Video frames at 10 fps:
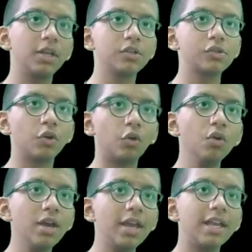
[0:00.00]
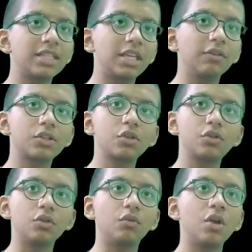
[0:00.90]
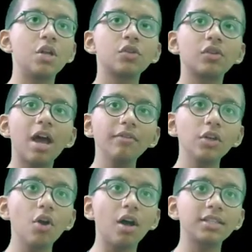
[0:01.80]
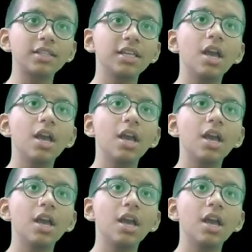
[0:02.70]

So it's equals to 2. So now we got,